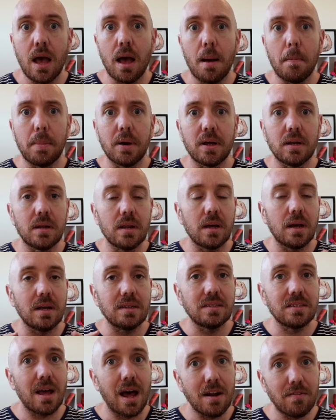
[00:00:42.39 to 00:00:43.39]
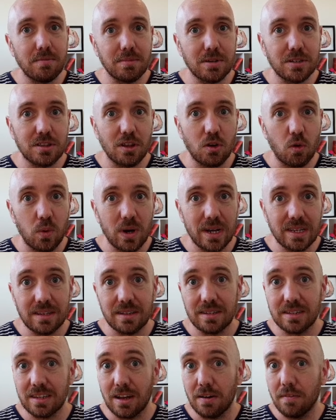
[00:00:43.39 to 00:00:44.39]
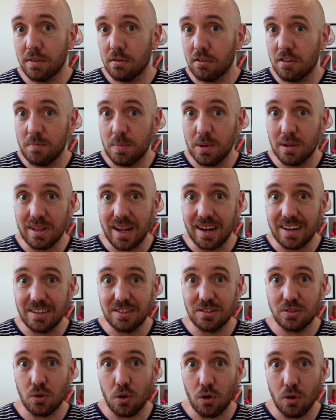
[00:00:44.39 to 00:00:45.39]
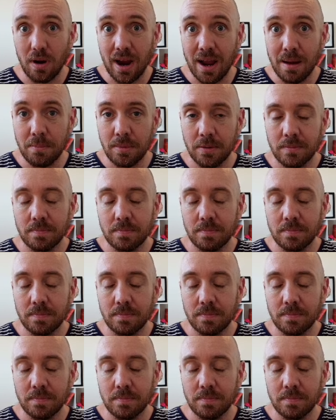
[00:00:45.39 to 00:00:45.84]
But aside from just the quiz itself that we've built out in the Score app,